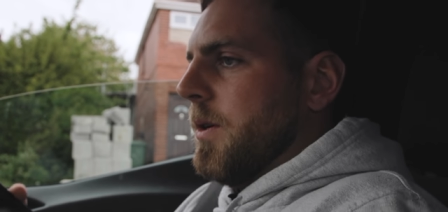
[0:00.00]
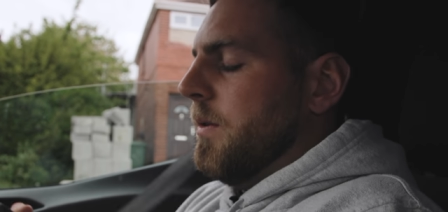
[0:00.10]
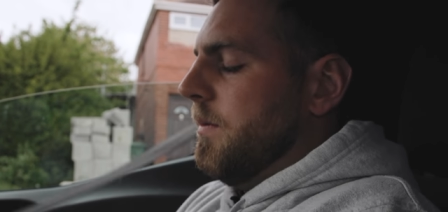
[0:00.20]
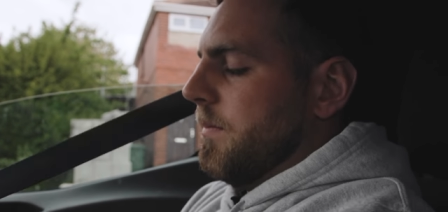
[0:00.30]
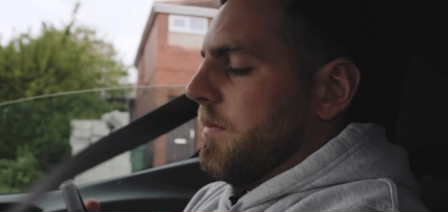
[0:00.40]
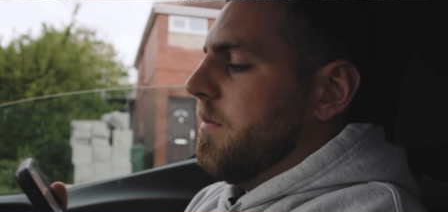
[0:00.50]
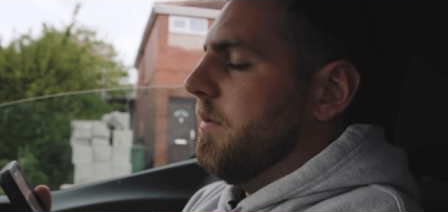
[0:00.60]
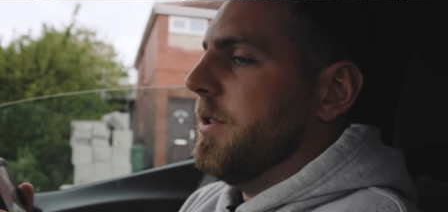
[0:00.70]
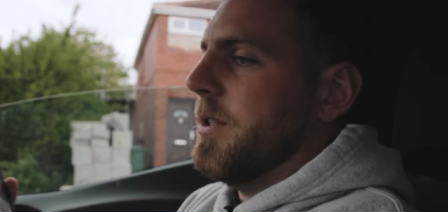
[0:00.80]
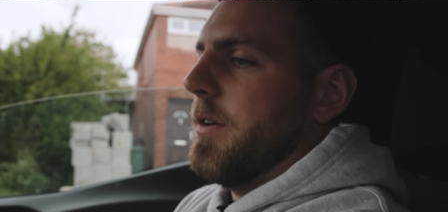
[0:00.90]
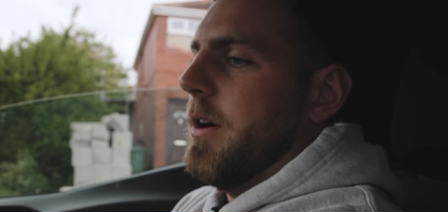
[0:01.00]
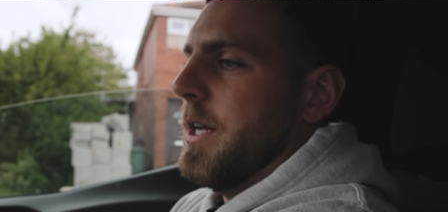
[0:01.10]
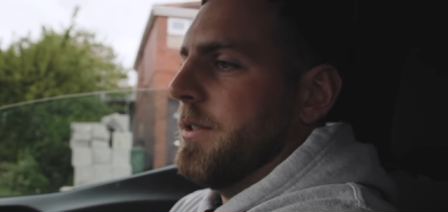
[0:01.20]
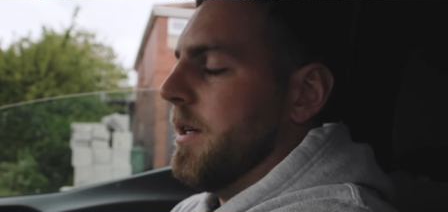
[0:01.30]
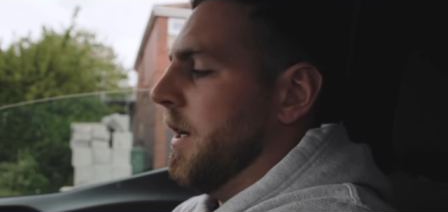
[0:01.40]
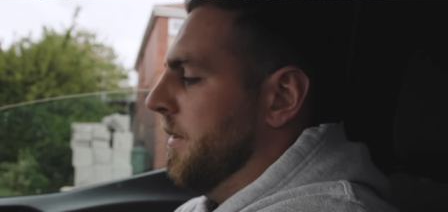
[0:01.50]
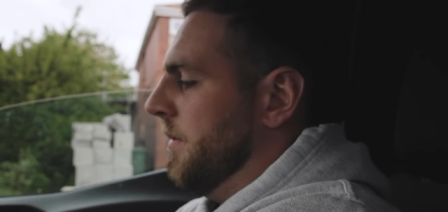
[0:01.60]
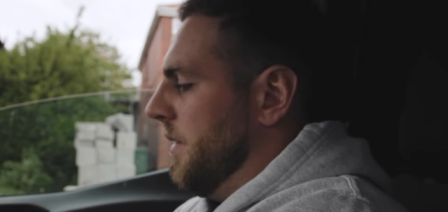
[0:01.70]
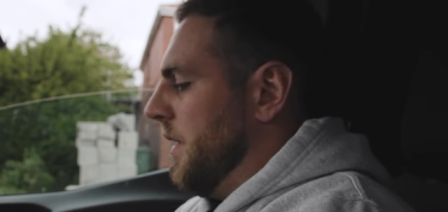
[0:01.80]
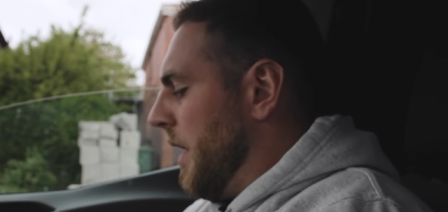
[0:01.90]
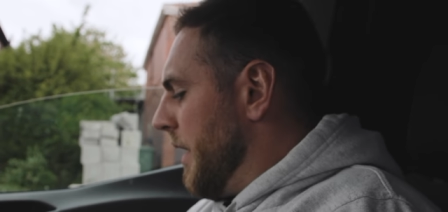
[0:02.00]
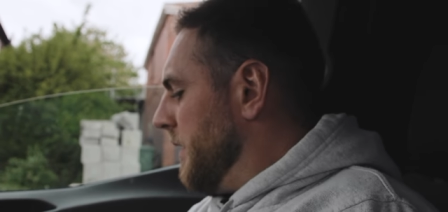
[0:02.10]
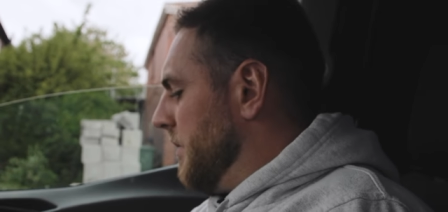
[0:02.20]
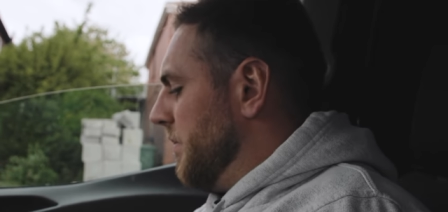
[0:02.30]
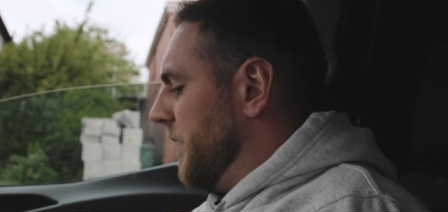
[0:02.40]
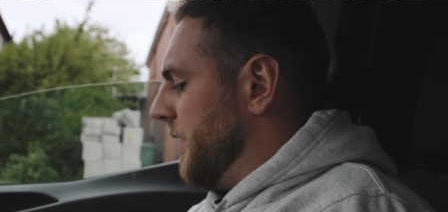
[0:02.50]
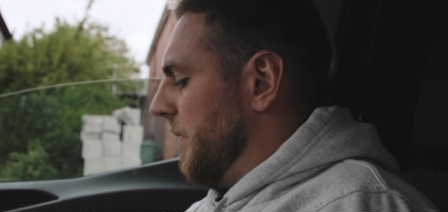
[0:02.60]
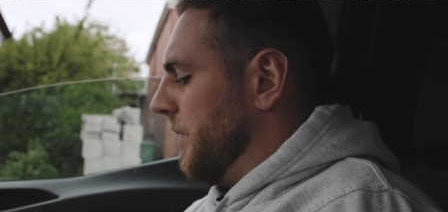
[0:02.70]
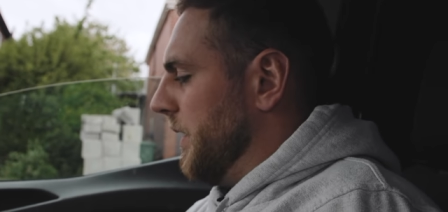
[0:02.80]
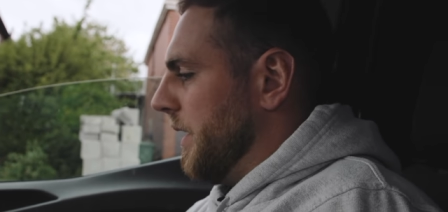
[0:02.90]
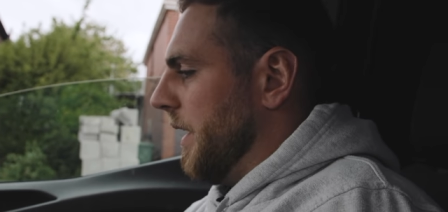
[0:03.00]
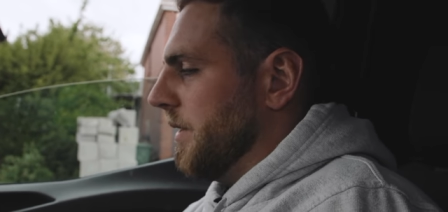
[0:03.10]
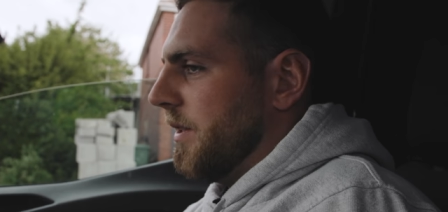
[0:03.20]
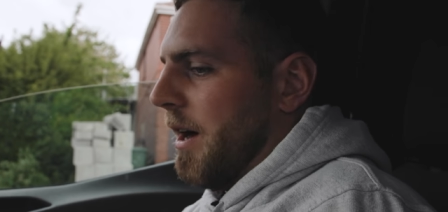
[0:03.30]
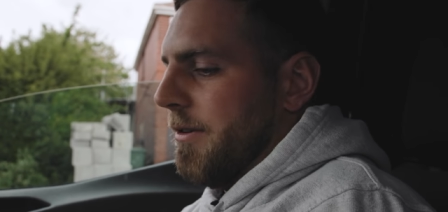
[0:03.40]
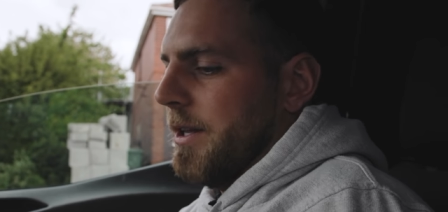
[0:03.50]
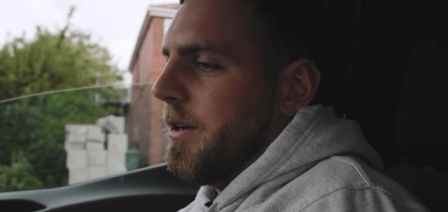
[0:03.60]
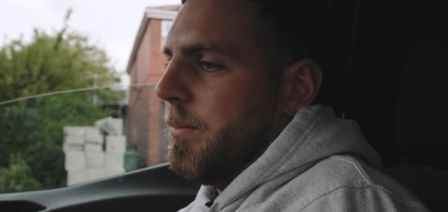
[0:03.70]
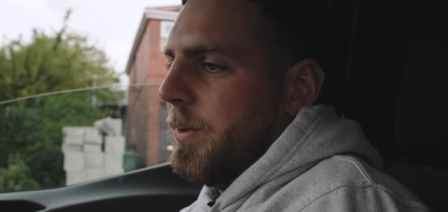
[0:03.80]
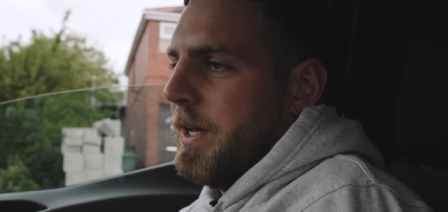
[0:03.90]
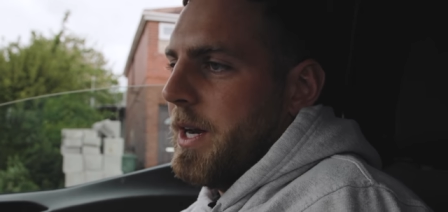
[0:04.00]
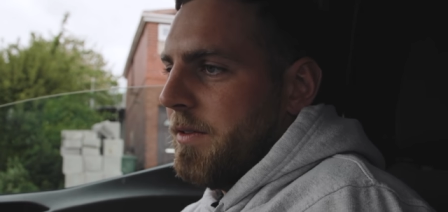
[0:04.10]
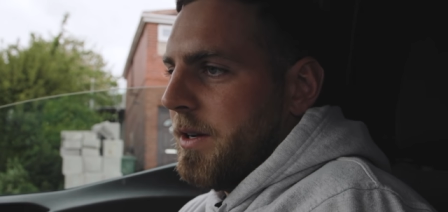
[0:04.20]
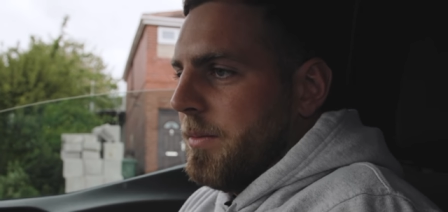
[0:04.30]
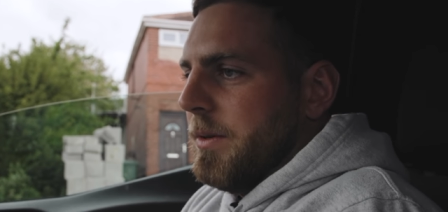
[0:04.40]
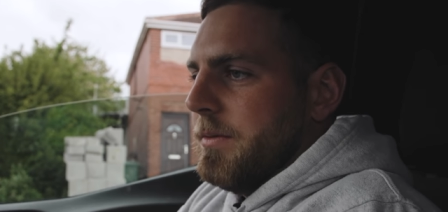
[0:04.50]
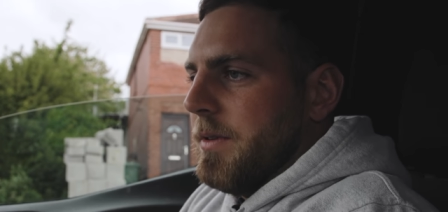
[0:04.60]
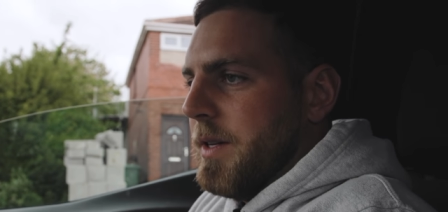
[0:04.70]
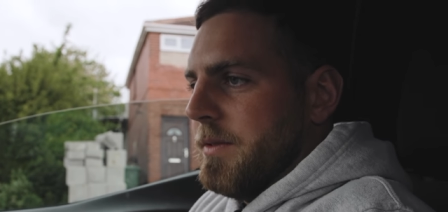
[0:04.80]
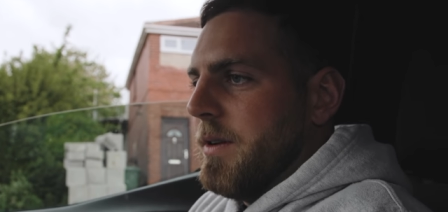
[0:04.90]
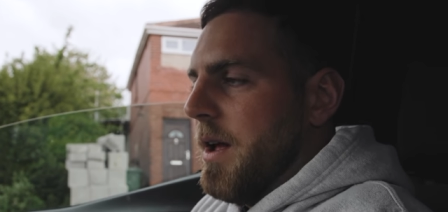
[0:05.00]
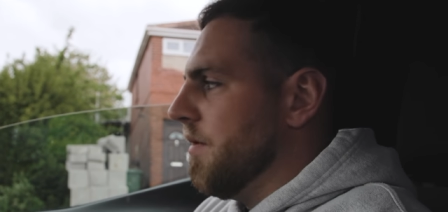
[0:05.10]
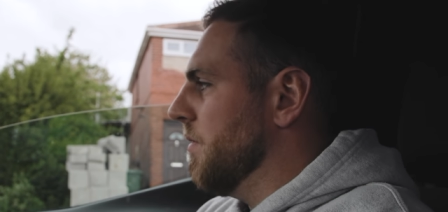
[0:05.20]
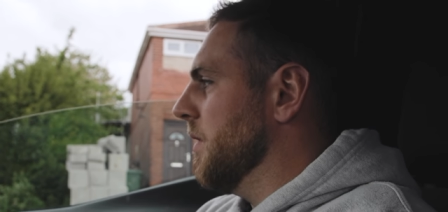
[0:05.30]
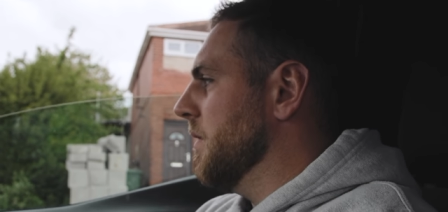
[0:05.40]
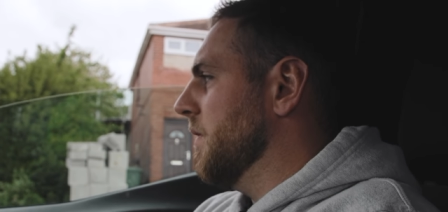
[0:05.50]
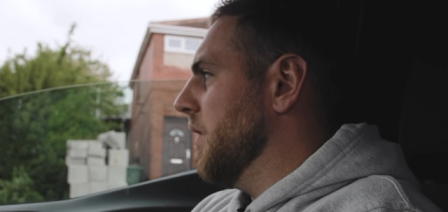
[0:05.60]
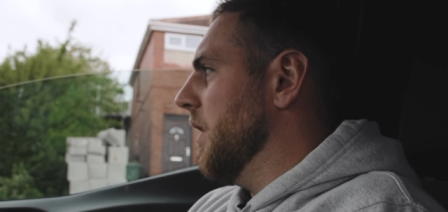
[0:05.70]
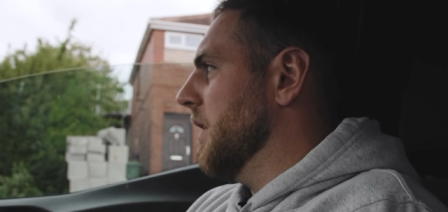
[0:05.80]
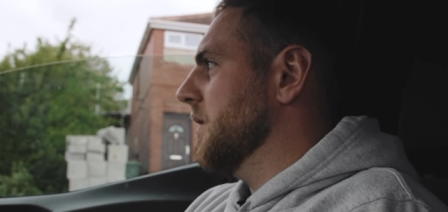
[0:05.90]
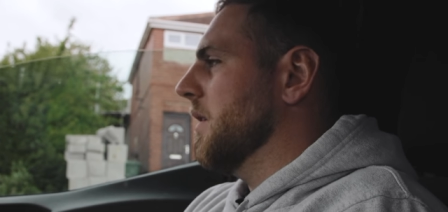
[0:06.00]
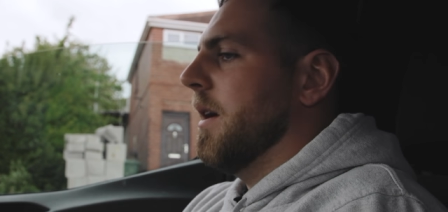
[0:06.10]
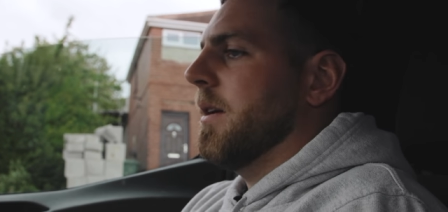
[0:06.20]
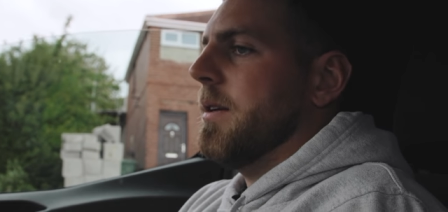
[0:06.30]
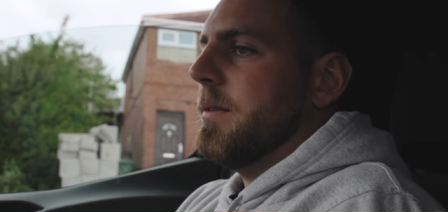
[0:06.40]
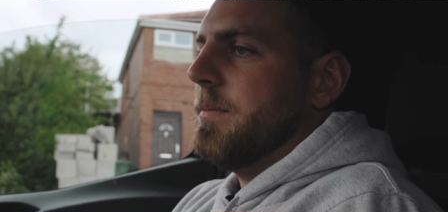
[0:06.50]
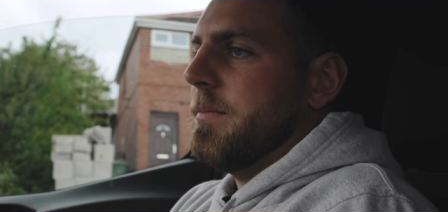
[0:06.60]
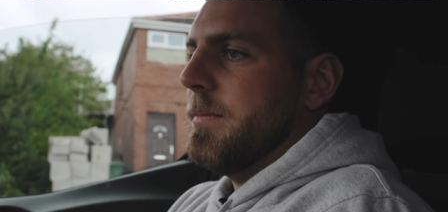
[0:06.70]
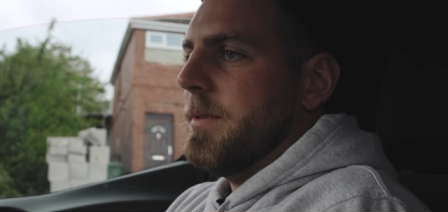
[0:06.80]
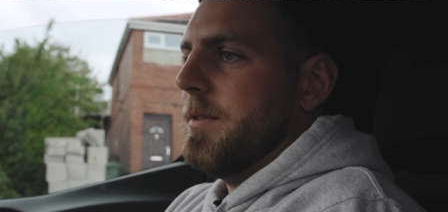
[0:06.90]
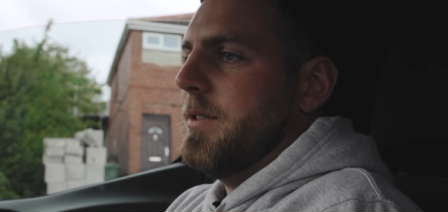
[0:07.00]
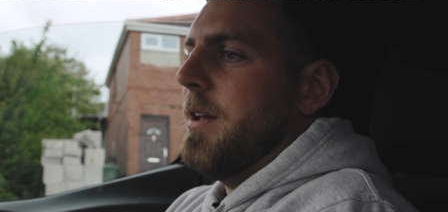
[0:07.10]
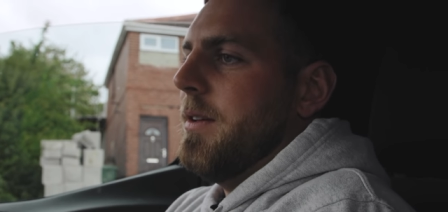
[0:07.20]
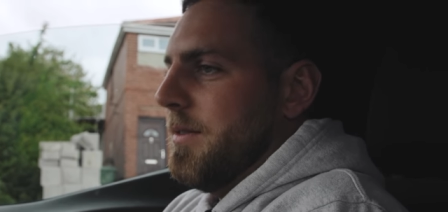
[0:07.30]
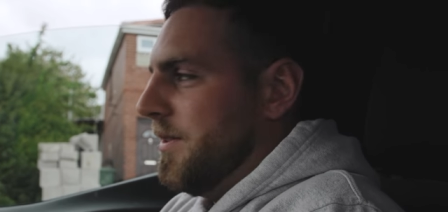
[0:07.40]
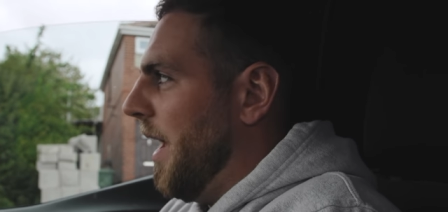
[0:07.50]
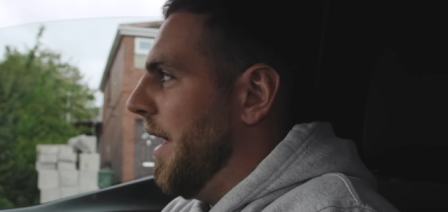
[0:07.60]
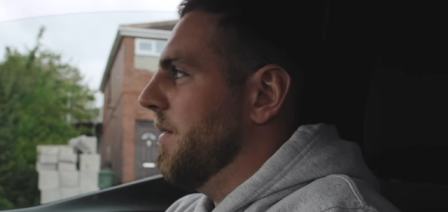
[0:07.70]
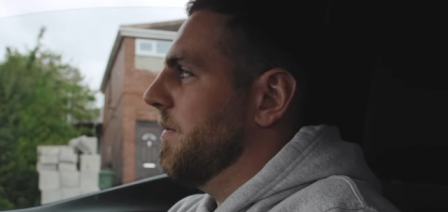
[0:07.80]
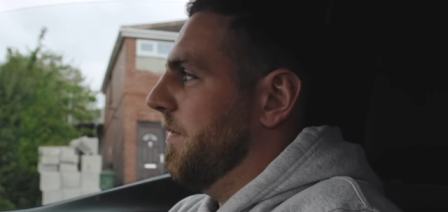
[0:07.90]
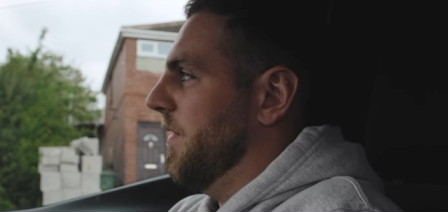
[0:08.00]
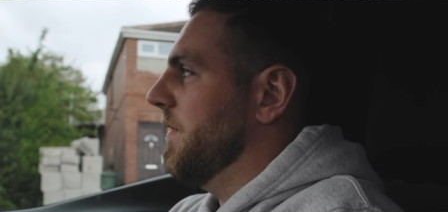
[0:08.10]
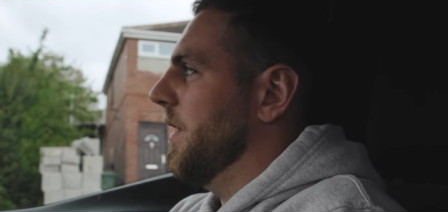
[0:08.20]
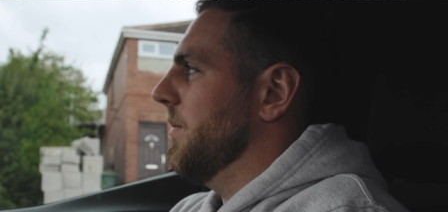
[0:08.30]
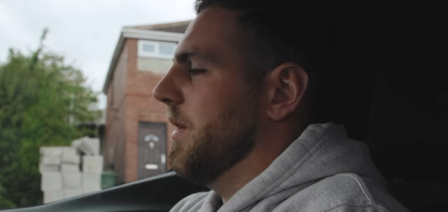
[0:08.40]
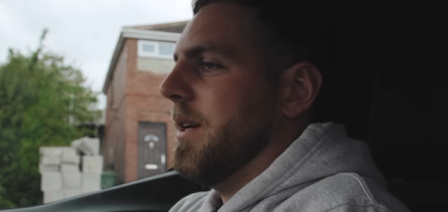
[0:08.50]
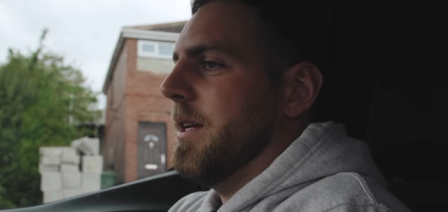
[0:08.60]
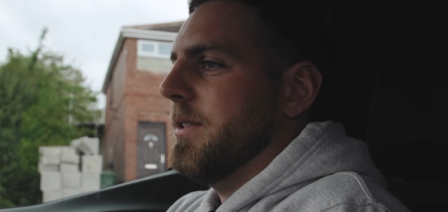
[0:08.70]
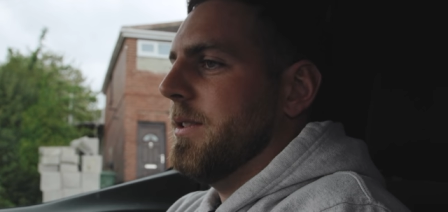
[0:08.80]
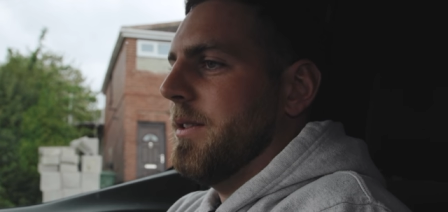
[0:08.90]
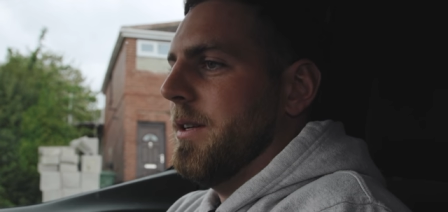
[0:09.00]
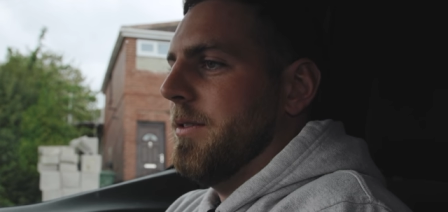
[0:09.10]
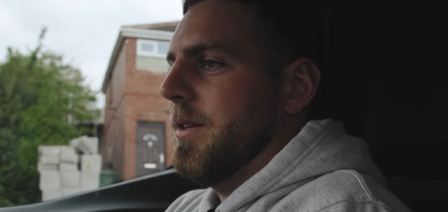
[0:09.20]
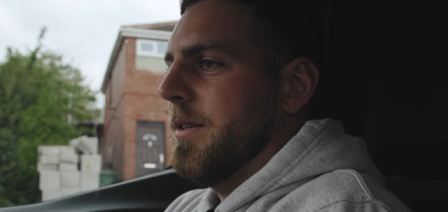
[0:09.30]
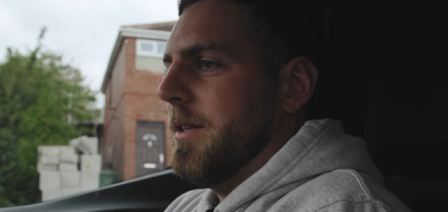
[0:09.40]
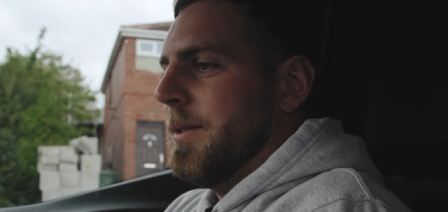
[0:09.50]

Cool. At least I've got an on tonight. Busy on weekends, can't really complain. I've had everyone in for the last like 10-15 weekends in a row.